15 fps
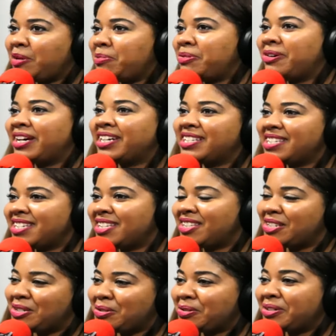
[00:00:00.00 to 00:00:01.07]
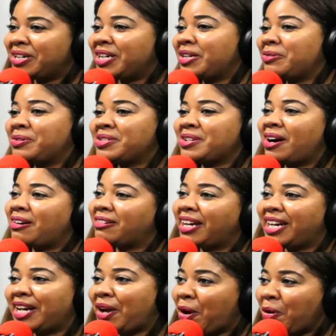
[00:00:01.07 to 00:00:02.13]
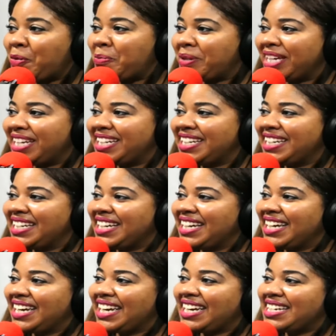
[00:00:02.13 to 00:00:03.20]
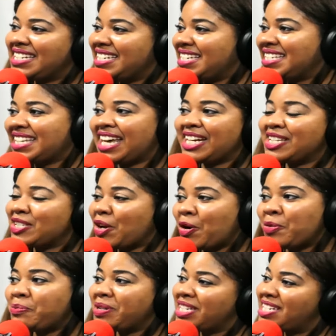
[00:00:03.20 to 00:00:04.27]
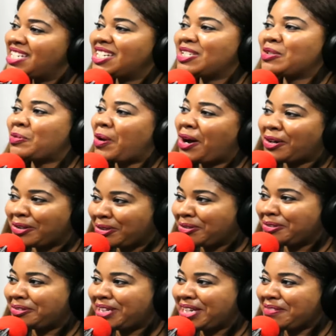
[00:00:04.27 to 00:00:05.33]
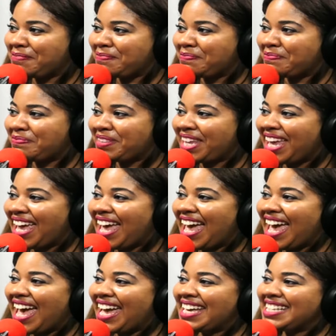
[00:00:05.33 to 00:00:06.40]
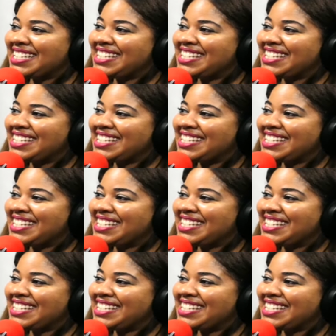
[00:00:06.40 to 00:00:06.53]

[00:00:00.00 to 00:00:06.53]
pointed to the door, it was already open. And she said, "It's open, just walk through it." And